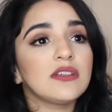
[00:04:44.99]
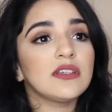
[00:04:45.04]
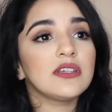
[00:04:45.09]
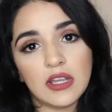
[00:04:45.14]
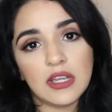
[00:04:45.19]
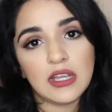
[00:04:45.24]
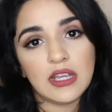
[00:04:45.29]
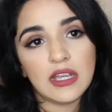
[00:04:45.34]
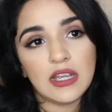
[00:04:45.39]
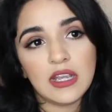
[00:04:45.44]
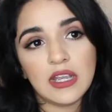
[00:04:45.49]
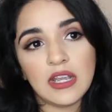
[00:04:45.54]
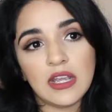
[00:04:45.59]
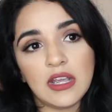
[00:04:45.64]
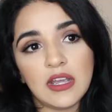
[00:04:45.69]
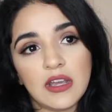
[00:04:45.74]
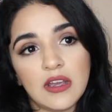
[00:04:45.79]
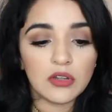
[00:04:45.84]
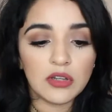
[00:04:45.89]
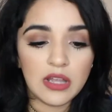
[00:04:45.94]

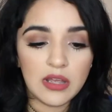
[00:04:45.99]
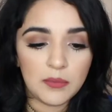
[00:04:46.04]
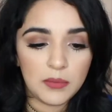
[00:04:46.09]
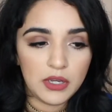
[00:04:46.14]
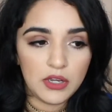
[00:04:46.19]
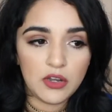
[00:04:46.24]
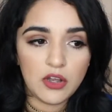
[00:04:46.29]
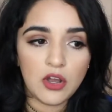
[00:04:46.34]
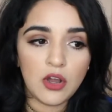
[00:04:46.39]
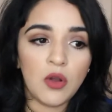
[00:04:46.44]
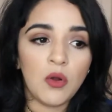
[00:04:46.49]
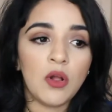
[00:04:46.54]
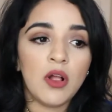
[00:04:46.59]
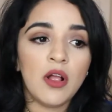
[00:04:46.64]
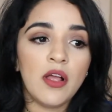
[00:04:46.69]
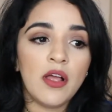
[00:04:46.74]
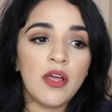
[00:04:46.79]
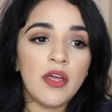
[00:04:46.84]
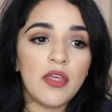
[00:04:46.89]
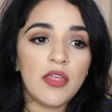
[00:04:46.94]
He let me know
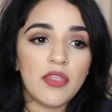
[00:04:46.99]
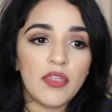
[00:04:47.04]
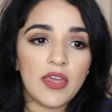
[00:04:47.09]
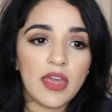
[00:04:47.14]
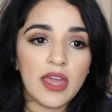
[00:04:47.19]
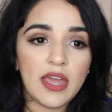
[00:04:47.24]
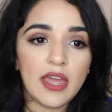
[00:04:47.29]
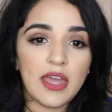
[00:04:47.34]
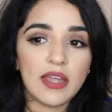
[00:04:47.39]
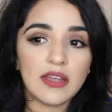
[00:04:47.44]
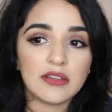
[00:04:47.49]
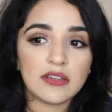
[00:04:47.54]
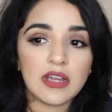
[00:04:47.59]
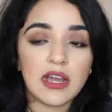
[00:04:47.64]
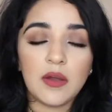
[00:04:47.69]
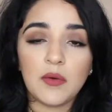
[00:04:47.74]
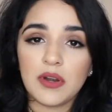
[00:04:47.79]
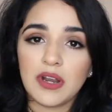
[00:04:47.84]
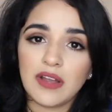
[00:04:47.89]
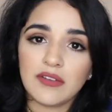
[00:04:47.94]
that
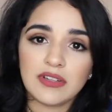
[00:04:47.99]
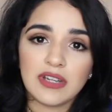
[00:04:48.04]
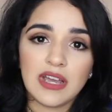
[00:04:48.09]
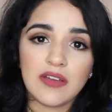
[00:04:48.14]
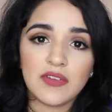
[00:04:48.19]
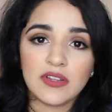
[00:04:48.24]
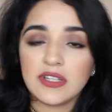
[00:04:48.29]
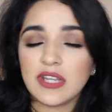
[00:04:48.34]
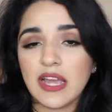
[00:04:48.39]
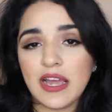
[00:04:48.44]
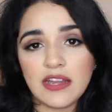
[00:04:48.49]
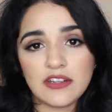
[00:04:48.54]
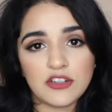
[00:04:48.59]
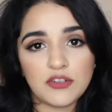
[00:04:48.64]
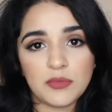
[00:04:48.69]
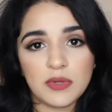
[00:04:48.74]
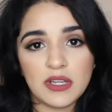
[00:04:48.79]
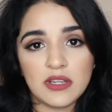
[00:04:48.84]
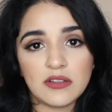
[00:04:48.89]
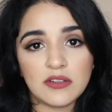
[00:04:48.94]
I would have to have
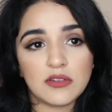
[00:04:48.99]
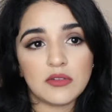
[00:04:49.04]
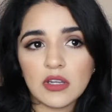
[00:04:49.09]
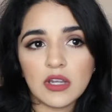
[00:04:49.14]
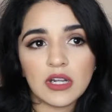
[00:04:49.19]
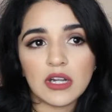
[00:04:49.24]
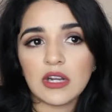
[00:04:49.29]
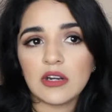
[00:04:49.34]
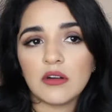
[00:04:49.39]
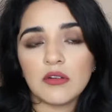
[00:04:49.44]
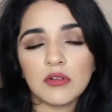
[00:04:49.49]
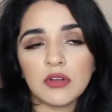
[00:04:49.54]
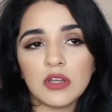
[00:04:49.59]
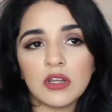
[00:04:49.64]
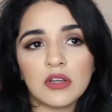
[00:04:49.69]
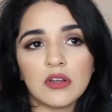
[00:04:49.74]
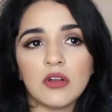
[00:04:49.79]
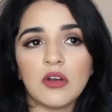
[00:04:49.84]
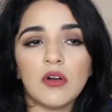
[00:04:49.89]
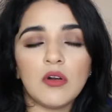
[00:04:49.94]
attachments. I don't
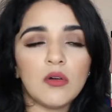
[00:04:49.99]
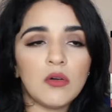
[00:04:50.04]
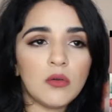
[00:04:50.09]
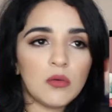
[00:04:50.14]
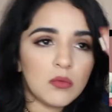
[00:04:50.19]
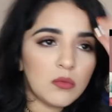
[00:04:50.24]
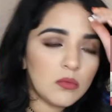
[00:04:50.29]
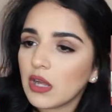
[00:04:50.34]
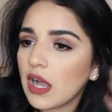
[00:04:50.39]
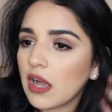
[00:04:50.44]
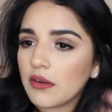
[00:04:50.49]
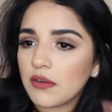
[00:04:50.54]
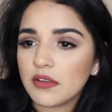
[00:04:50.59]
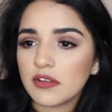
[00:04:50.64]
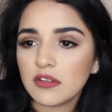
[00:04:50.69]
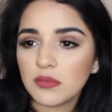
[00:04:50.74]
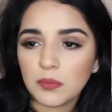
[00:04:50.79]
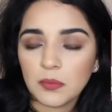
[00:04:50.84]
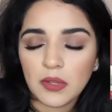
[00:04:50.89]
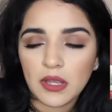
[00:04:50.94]
really know how to
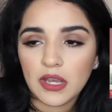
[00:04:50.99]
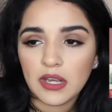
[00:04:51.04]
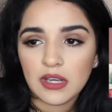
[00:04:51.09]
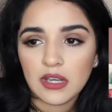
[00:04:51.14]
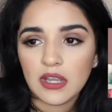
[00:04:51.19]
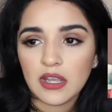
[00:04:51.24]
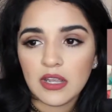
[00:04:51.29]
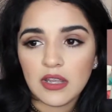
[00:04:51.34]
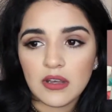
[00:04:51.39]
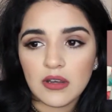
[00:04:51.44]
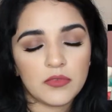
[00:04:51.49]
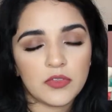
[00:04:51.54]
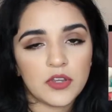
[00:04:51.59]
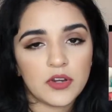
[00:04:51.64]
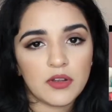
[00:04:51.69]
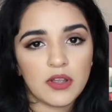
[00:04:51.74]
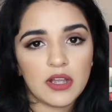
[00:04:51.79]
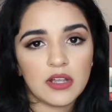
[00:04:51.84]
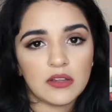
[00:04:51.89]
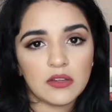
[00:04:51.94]
explain it.
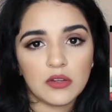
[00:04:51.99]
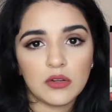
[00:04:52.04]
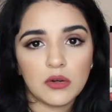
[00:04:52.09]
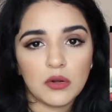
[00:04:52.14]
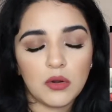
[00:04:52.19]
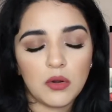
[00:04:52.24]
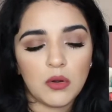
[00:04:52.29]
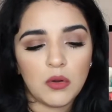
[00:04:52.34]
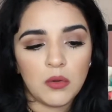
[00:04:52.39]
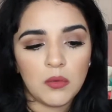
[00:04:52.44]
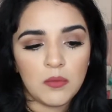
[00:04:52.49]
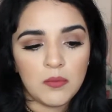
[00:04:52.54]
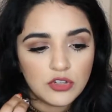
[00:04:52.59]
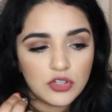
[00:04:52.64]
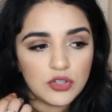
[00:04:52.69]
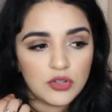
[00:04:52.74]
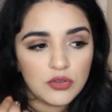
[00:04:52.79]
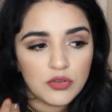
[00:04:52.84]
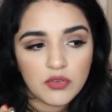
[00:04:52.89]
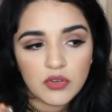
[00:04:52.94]
They're little
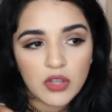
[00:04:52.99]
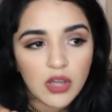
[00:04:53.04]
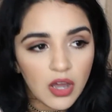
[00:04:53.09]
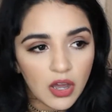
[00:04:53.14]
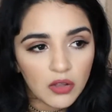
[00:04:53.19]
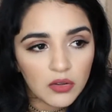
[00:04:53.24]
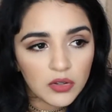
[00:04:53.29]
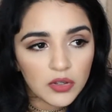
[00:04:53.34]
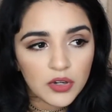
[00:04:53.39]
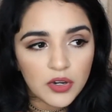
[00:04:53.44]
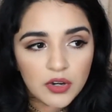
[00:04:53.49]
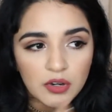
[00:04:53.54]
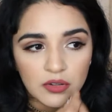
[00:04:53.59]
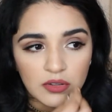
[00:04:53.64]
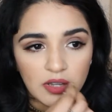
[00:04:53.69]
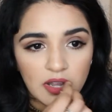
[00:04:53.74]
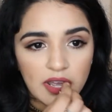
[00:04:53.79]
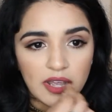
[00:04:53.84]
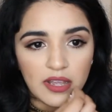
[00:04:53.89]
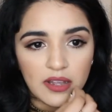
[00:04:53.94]
tooth colored
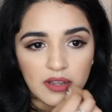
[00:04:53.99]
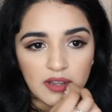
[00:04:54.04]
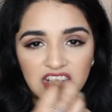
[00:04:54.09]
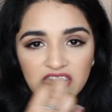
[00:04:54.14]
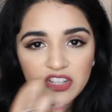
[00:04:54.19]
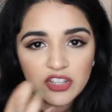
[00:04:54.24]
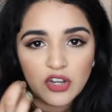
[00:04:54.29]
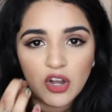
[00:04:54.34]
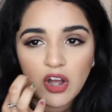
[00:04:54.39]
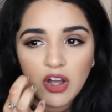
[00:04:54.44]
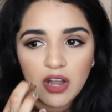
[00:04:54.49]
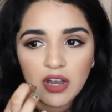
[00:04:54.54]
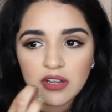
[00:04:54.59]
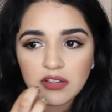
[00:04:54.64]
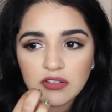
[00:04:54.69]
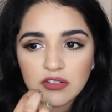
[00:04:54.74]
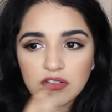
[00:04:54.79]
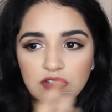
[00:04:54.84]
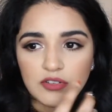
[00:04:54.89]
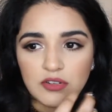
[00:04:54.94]

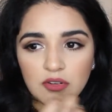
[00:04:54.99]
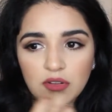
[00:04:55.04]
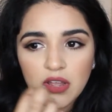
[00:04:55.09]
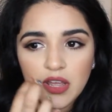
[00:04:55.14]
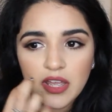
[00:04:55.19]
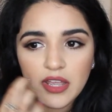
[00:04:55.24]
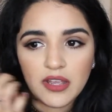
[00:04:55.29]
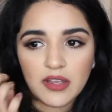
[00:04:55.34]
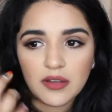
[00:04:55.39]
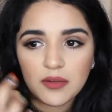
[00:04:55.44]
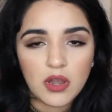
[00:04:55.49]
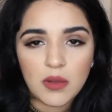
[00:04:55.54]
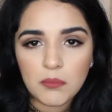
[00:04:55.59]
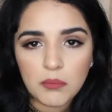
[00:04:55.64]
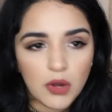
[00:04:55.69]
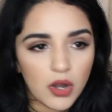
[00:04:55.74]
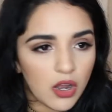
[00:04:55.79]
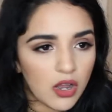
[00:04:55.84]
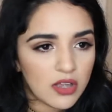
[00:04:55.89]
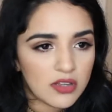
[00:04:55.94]
dots, or
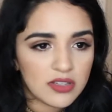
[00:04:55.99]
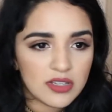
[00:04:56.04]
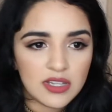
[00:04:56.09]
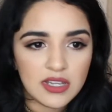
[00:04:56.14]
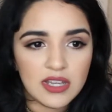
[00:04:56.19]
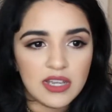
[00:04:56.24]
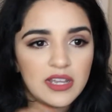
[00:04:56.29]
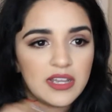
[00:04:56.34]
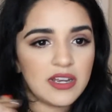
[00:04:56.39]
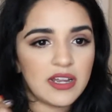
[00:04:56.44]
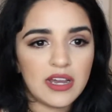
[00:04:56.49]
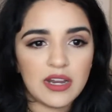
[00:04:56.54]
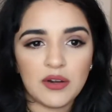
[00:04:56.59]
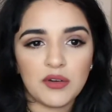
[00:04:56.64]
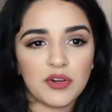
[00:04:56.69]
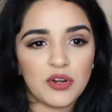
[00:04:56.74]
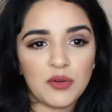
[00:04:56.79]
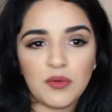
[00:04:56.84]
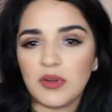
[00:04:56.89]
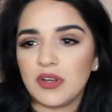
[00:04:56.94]
composite. I
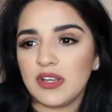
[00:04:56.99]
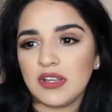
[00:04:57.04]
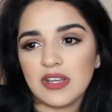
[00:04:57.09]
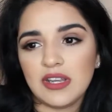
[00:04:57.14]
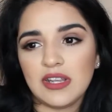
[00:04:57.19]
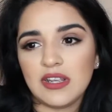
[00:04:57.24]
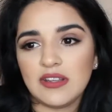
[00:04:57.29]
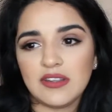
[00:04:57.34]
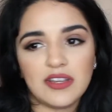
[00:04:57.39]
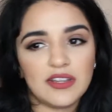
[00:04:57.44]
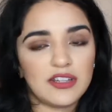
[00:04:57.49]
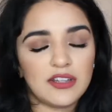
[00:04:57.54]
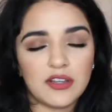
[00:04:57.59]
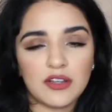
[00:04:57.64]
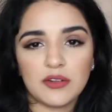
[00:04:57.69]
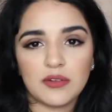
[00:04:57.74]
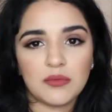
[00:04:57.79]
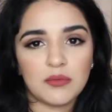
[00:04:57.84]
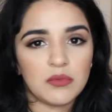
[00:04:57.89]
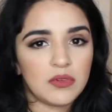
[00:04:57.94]
don't know what it is, the
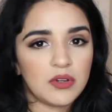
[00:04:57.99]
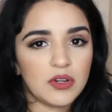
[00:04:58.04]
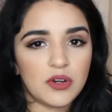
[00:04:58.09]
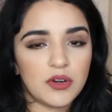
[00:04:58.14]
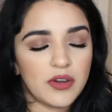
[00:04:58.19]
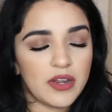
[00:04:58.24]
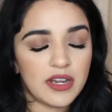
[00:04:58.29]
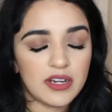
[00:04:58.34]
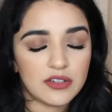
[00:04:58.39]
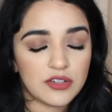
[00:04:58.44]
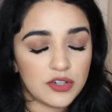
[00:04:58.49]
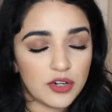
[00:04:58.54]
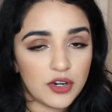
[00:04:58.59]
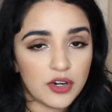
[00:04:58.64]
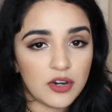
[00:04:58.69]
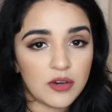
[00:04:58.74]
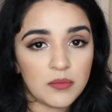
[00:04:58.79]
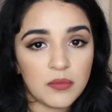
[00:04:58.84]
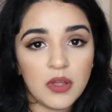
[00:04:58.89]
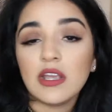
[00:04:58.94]
correct
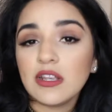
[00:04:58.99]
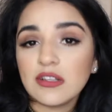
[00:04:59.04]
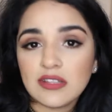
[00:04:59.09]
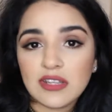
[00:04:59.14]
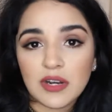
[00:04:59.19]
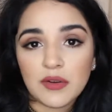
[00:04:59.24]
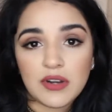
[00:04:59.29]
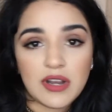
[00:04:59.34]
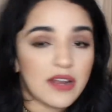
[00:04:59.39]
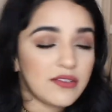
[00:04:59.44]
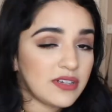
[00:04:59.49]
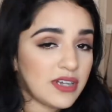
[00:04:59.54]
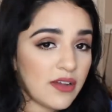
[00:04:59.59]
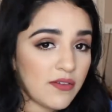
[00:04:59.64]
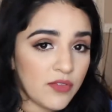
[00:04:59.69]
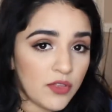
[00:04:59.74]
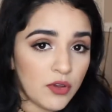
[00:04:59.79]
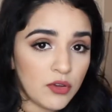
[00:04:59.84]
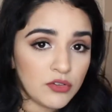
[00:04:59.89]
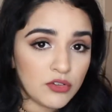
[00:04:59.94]
term. He said I would have to
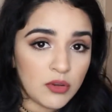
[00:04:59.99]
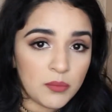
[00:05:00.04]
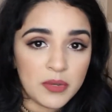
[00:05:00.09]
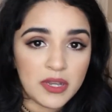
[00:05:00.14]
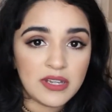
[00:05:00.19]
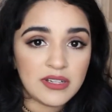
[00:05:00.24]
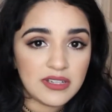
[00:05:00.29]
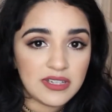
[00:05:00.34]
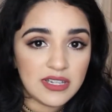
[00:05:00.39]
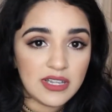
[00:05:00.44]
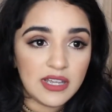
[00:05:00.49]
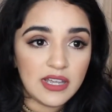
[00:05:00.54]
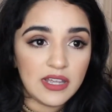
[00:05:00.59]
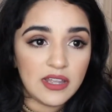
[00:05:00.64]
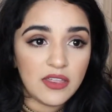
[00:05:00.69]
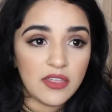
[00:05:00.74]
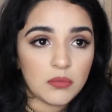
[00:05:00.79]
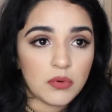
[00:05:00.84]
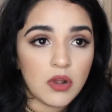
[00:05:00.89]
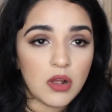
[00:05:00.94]
have those on my
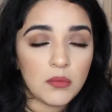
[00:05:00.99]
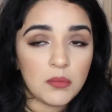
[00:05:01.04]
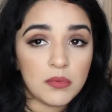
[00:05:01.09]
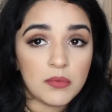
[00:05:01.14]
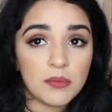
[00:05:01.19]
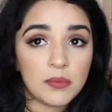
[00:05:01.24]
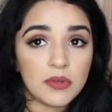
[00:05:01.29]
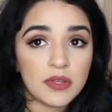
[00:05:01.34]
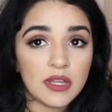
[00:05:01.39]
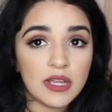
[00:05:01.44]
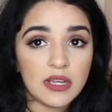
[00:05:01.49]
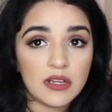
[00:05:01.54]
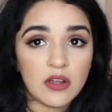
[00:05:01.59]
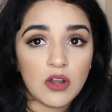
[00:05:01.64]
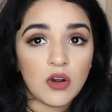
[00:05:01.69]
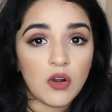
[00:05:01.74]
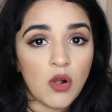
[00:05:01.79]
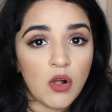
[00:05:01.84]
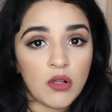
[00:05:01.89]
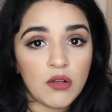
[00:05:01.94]
teeth. Probably
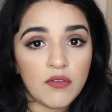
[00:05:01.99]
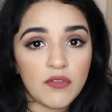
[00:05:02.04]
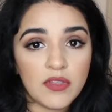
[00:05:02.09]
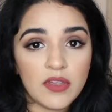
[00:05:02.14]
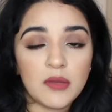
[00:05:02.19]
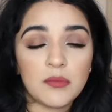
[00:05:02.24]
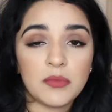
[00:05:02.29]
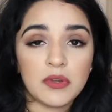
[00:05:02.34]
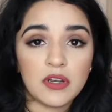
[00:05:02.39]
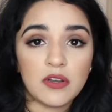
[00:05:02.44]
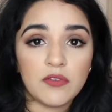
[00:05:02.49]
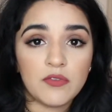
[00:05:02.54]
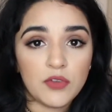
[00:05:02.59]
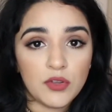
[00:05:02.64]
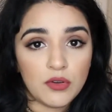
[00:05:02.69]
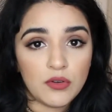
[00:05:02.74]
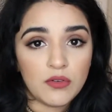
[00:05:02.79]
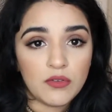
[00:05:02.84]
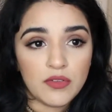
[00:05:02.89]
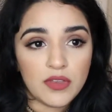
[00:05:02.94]
not all of them, but a
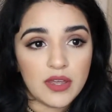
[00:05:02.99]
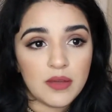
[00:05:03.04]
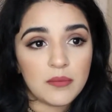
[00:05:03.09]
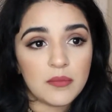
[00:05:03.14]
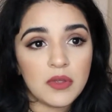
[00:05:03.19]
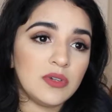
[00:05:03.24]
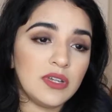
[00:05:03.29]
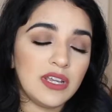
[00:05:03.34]
few of them.